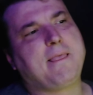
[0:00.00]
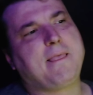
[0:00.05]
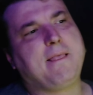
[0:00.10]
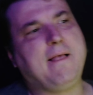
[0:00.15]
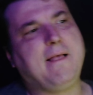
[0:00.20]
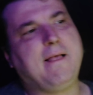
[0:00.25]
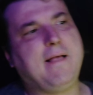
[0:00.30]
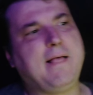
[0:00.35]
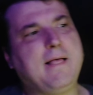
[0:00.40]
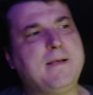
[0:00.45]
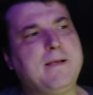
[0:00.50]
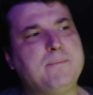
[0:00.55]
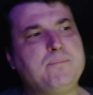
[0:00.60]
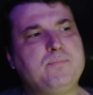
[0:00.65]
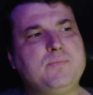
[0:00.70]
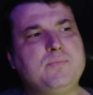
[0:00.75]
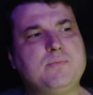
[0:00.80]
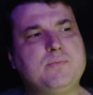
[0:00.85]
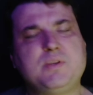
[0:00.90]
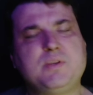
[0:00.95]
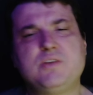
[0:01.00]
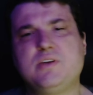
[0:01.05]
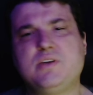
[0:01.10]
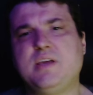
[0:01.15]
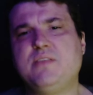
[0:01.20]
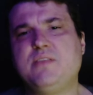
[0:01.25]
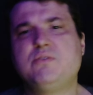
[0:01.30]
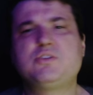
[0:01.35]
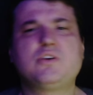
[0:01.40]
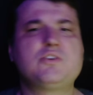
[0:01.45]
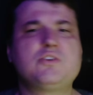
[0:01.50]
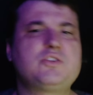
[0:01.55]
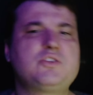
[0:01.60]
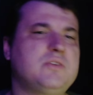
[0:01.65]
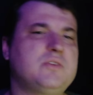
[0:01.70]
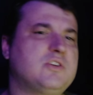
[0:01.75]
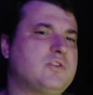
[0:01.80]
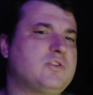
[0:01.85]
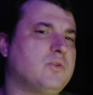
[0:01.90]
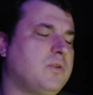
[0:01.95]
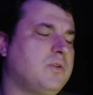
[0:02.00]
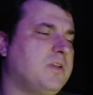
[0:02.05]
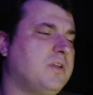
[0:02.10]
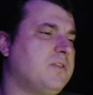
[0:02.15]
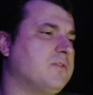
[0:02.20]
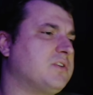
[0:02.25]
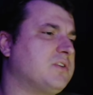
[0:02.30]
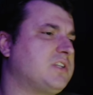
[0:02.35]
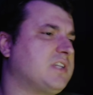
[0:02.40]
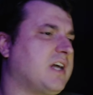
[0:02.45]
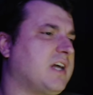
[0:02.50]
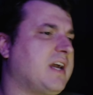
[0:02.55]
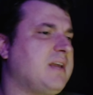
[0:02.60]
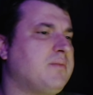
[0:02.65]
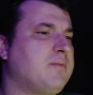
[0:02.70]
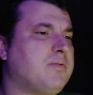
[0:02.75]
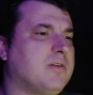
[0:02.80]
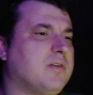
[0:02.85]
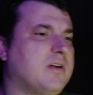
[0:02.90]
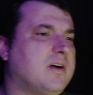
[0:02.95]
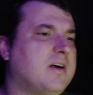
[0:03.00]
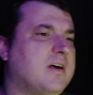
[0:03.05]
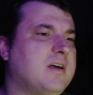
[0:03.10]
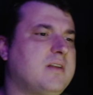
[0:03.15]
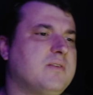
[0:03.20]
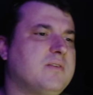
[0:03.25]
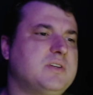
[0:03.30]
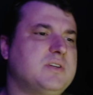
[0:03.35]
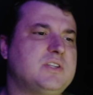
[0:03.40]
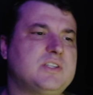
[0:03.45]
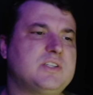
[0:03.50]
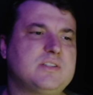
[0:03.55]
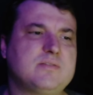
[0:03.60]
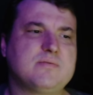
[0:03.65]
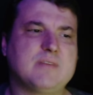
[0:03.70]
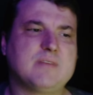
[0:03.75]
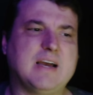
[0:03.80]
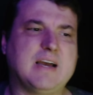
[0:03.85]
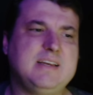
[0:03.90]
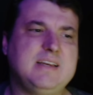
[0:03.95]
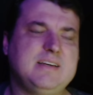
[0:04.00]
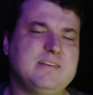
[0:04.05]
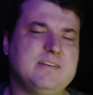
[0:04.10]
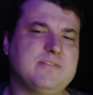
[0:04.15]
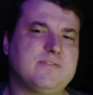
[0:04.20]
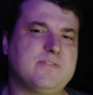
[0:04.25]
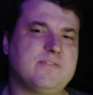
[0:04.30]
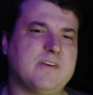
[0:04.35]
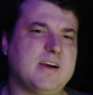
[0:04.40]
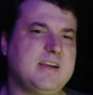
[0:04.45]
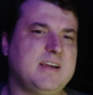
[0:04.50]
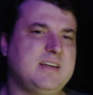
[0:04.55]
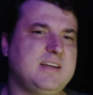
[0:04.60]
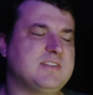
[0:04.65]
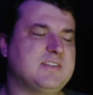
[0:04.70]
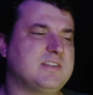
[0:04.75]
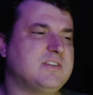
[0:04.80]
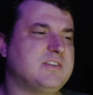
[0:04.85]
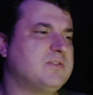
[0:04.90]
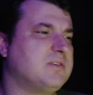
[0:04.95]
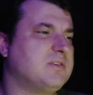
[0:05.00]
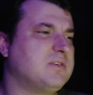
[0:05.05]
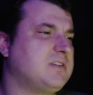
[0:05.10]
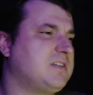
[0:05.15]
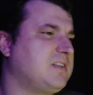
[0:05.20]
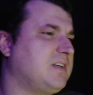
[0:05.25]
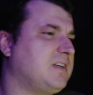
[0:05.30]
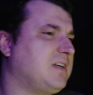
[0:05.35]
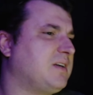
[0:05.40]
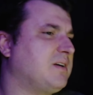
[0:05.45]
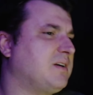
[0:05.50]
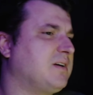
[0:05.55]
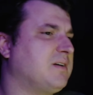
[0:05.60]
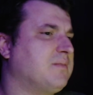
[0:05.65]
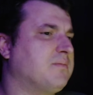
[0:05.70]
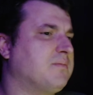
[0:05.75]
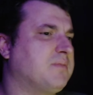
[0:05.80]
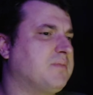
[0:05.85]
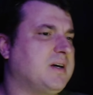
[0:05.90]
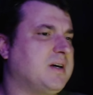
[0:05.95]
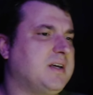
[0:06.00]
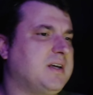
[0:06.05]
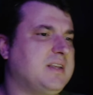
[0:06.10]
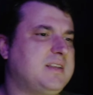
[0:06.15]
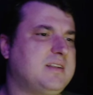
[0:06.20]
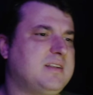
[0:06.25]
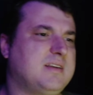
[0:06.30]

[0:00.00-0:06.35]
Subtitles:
and there's also this whole other side plot which I didn't find as interesting, but